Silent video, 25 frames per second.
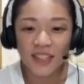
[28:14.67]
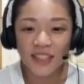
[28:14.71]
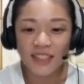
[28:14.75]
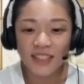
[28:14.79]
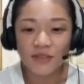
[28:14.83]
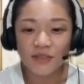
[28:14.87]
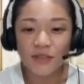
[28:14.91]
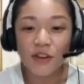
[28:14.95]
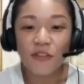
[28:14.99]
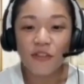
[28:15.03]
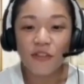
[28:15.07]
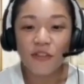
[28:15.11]

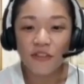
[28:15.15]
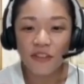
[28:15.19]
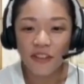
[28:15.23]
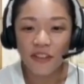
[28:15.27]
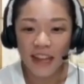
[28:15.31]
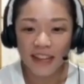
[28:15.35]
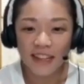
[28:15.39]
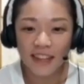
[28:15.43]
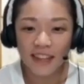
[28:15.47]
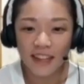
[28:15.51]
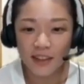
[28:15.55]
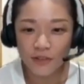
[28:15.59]
It's
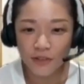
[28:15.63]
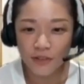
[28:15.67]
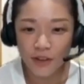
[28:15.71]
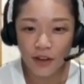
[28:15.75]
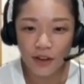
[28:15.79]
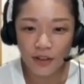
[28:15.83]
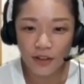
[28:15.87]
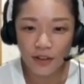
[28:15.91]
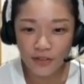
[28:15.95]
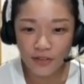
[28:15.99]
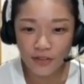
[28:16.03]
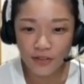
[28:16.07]
reflective
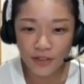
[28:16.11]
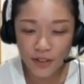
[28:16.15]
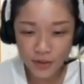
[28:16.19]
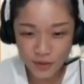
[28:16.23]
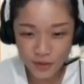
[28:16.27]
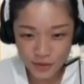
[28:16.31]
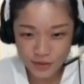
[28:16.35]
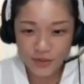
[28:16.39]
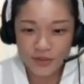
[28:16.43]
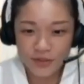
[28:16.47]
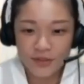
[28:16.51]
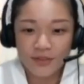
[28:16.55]
of
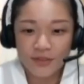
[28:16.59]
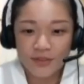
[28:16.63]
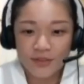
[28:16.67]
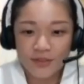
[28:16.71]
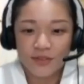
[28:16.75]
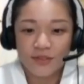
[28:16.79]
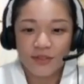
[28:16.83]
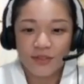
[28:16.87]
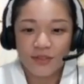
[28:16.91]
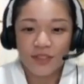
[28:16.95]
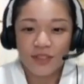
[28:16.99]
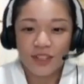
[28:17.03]
you.
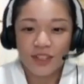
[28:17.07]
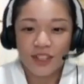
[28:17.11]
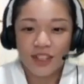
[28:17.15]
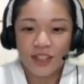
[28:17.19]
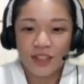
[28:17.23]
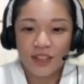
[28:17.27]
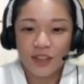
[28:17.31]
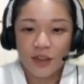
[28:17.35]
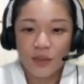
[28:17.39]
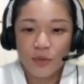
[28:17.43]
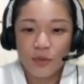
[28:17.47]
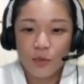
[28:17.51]

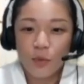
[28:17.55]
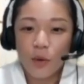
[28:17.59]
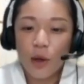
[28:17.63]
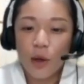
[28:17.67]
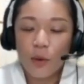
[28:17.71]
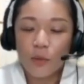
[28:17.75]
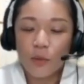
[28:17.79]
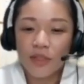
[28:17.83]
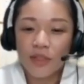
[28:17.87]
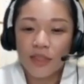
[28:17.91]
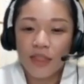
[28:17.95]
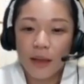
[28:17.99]

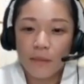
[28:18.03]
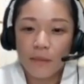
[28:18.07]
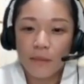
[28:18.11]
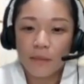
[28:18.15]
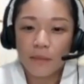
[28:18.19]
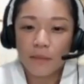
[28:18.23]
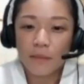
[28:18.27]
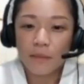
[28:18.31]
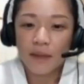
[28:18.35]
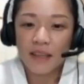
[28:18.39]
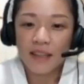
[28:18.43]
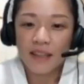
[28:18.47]
What would that
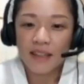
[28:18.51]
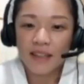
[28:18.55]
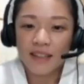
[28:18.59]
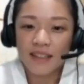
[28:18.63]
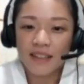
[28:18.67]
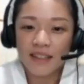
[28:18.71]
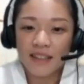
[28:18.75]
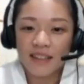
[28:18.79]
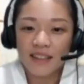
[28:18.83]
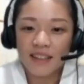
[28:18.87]
be?